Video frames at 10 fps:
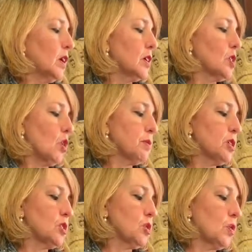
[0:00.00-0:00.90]
So
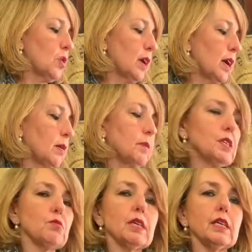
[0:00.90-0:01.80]
option talk
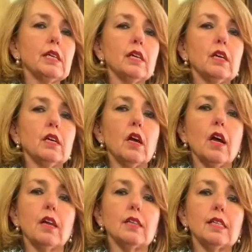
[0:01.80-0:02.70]
is really
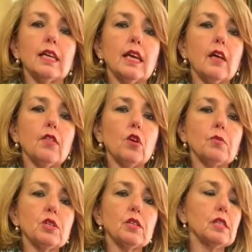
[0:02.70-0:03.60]
setting out the
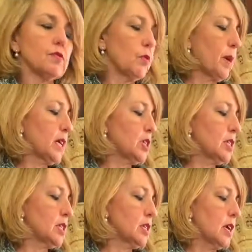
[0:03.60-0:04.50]
options for
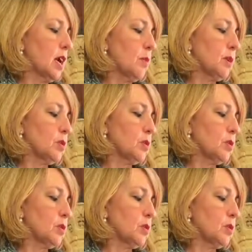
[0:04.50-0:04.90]
patients, but